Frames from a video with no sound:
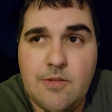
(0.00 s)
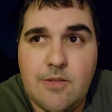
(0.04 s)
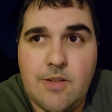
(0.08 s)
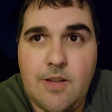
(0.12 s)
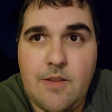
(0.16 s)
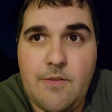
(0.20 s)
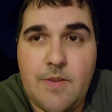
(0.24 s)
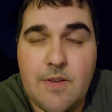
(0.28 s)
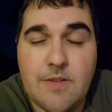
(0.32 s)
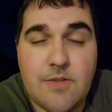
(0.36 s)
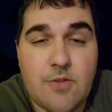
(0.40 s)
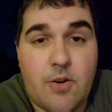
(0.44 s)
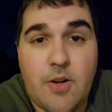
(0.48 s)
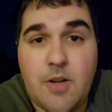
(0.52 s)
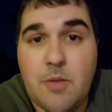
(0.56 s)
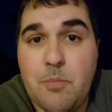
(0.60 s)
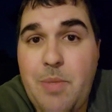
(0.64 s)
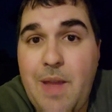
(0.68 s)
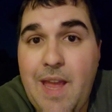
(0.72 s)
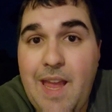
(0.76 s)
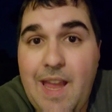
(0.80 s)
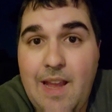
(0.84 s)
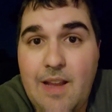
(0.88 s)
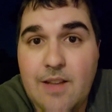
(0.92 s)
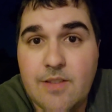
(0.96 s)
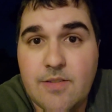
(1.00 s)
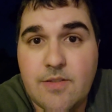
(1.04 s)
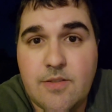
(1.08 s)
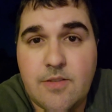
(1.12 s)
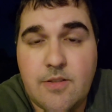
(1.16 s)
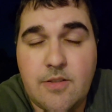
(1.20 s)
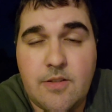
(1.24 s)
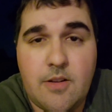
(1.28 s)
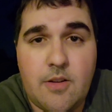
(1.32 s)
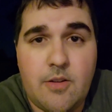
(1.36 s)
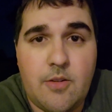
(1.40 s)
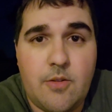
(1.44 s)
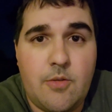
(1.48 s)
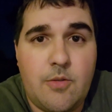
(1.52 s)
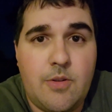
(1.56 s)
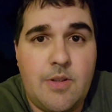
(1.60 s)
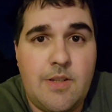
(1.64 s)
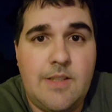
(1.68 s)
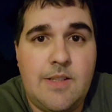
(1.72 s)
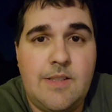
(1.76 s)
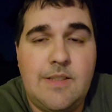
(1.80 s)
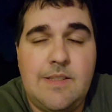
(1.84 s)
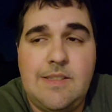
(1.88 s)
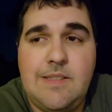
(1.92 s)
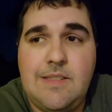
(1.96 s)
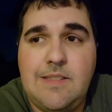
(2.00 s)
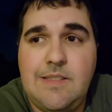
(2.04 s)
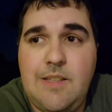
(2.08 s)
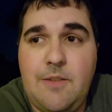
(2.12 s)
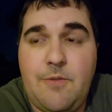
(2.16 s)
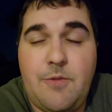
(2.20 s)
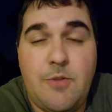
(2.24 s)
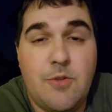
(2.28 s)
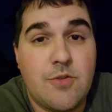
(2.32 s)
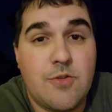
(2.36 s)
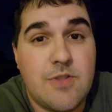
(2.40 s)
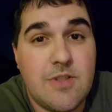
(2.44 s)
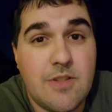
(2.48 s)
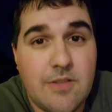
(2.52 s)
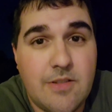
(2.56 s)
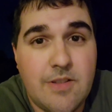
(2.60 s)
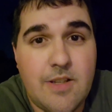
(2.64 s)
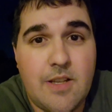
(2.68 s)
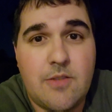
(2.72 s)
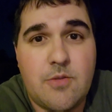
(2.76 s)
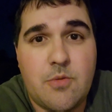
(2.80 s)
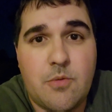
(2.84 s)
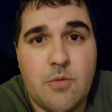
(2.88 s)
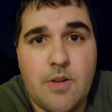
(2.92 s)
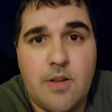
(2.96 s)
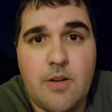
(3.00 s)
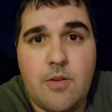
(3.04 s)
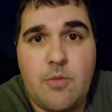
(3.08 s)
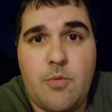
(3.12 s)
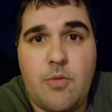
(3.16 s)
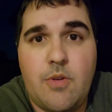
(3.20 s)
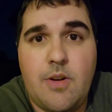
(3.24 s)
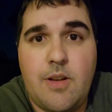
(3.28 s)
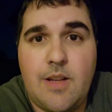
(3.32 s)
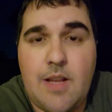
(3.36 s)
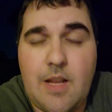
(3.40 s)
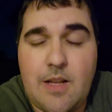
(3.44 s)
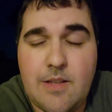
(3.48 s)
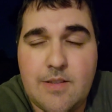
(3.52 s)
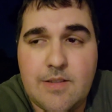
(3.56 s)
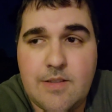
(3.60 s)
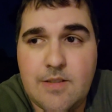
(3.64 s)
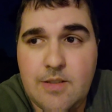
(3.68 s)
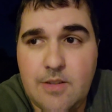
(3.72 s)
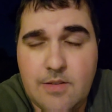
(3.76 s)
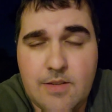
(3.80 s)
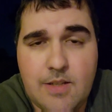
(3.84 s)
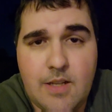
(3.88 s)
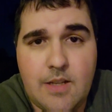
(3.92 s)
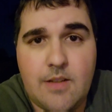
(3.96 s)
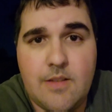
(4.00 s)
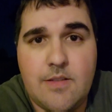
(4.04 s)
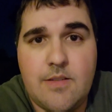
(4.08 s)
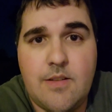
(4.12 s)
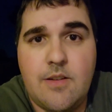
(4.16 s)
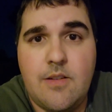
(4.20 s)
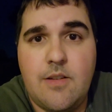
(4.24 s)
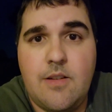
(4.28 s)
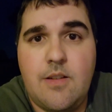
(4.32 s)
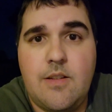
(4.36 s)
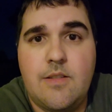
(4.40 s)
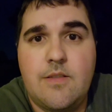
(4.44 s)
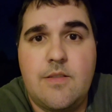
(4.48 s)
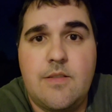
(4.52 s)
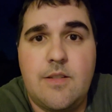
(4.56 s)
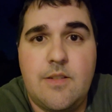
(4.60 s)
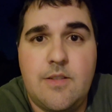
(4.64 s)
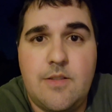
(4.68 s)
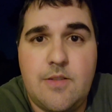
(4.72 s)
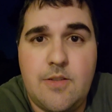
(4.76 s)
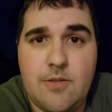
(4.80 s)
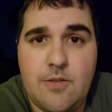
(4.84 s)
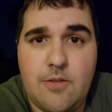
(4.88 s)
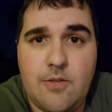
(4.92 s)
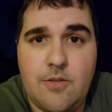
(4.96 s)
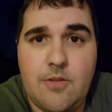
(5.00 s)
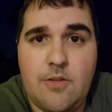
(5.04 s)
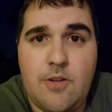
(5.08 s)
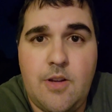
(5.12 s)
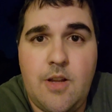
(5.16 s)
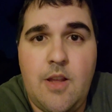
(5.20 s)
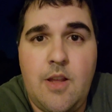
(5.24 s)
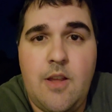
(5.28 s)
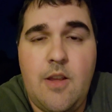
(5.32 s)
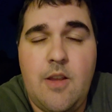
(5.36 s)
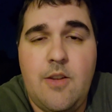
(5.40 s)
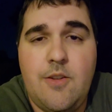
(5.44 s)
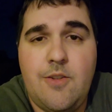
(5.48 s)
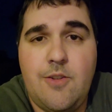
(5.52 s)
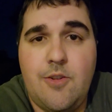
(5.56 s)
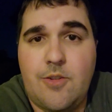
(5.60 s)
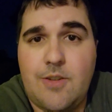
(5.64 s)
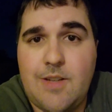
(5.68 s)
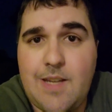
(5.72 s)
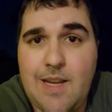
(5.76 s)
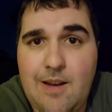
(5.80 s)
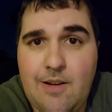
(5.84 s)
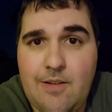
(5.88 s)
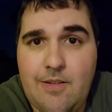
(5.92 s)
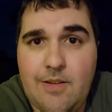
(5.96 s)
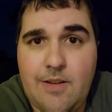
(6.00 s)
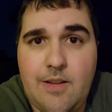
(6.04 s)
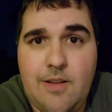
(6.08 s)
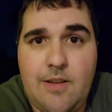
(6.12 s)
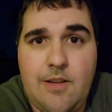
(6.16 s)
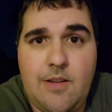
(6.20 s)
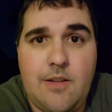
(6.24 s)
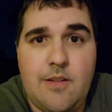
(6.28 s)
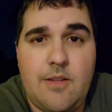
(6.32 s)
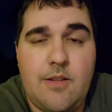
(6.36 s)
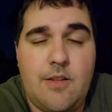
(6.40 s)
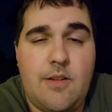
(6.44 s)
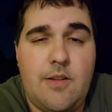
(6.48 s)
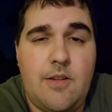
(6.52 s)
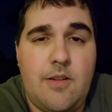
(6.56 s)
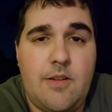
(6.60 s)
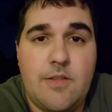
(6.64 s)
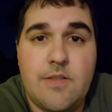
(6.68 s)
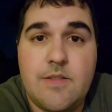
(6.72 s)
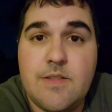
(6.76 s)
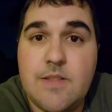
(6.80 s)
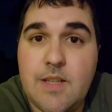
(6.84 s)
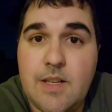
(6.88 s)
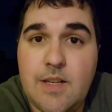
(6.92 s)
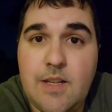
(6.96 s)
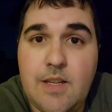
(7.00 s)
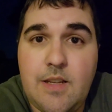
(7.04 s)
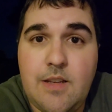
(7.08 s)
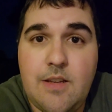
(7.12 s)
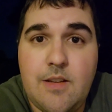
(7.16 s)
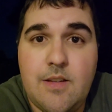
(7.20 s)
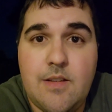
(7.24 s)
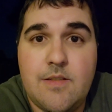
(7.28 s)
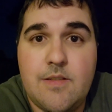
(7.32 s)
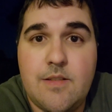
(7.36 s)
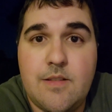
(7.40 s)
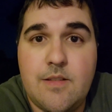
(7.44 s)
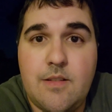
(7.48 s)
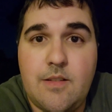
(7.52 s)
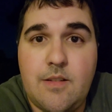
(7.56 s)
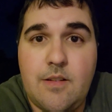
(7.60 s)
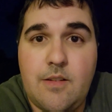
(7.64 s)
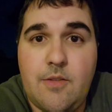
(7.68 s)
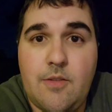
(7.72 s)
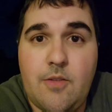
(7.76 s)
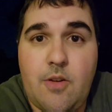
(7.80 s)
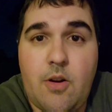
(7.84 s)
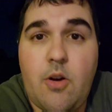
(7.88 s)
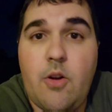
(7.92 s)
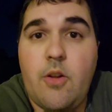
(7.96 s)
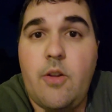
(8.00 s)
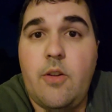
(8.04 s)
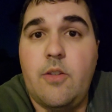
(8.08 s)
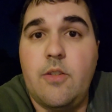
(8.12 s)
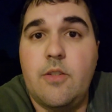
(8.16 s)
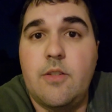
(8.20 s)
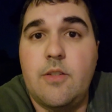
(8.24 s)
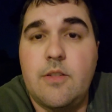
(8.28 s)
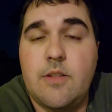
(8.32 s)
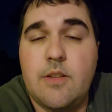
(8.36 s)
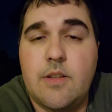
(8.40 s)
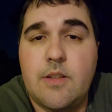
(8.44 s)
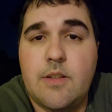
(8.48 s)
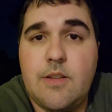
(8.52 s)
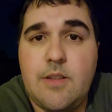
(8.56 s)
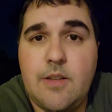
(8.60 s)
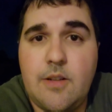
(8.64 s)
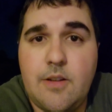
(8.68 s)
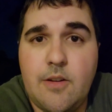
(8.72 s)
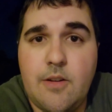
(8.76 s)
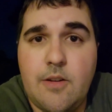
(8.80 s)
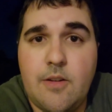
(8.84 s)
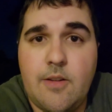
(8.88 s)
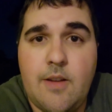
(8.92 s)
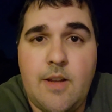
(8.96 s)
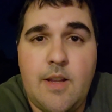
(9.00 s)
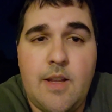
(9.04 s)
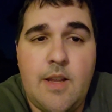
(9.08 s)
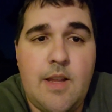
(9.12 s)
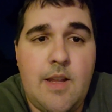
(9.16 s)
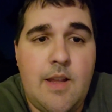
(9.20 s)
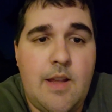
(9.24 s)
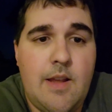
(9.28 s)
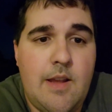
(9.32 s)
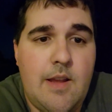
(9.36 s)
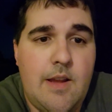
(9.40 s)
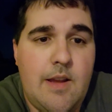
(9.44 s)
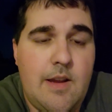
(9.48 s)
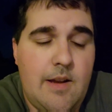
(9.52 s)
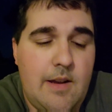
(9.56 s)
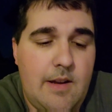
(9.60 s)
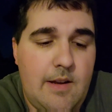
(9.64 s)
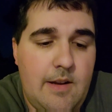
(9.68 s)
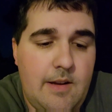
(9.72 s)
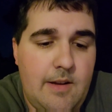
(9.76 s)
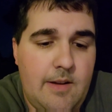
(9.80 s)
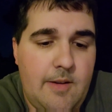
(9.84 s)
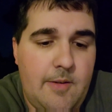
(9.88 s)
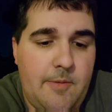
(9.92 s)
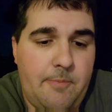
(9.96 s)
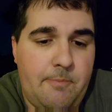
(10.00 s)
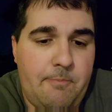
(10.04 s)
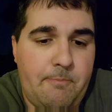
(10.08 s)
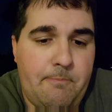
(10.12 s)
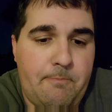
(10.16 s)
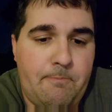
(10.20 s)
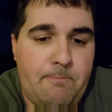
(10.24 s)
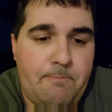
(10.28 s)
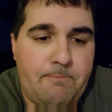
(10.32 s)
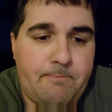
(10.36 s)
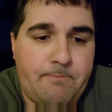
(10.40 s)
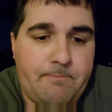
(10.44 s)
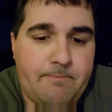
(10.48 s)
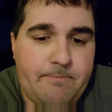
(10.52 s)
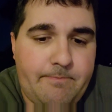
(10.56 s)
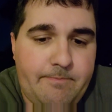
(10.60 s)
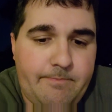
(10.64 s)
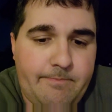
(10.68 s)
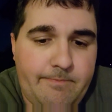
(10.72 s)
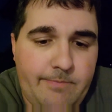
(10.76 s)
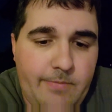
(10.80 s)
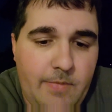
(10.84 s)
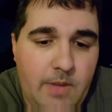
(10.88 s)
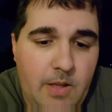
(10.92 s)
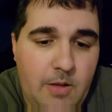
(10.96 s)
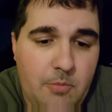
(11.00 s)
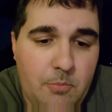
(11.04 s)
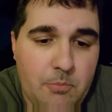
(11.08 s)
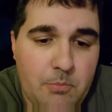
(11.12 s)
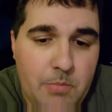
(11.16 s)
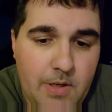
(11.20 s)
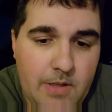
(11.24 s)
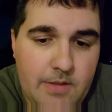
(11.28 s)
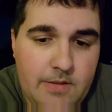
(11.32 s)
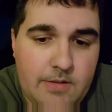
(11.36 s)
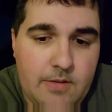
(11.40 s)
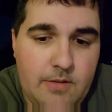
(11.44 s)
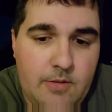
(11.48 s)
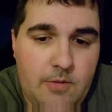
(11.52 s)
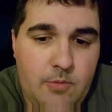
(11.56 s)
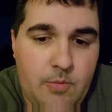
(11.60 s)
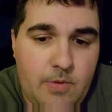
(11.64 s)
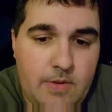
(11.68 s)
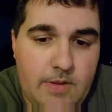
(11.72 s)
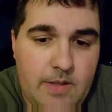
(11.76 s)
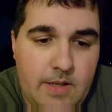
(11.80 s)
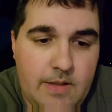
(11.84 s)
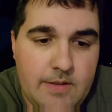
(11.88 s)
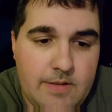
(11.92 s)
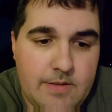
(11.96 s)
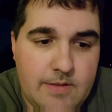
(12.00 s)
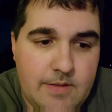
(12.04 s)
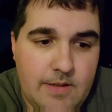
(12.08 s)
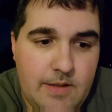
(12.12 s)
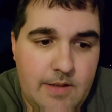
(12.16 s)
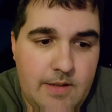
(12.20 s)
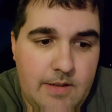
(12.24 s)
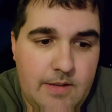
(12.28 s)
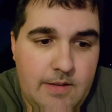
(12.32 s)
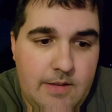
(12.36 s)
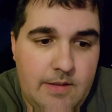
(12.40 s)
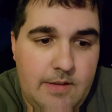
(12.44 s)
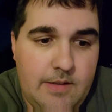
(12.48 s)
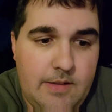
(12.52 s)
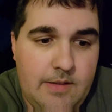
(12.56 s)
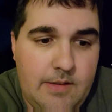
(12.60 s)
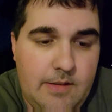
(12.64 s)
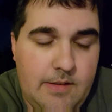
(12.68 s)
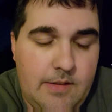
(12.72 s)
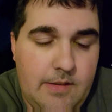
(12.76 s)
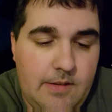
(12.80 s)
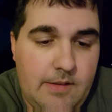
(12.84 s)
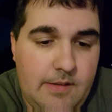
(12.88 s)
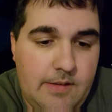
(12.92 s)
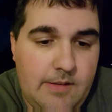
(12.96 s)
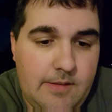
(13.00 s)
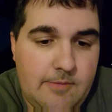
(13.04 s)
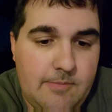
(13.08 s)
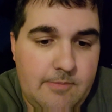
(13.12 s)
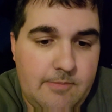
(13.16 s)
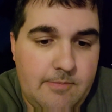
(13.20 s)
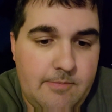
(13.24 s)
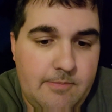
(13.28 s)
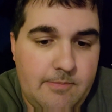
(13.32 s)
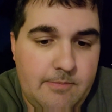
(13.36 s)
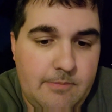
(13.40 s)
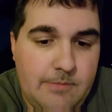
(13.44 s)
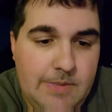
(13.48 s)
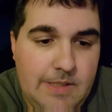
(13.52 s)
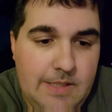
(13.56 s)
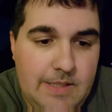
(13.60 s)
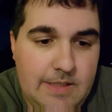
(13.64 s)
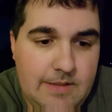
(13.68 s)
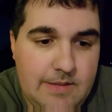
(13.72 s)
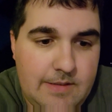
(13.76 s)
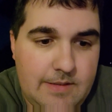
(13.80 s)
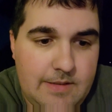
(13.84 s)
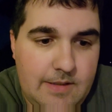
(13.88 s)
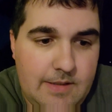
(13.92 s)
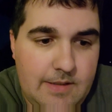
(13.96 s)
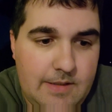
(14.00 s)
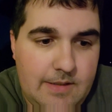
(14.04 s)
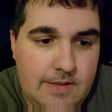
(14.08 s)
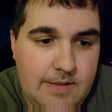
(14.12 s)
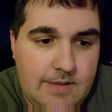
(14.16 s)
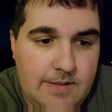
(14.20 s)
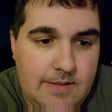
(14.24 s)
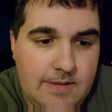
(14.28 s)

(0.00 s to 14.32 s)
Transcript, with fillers: if it's already passed you know if you're still in that tornado warning i'd still take it serious until your county uh, city is uh, all in the clear um, but with that said um, it uh,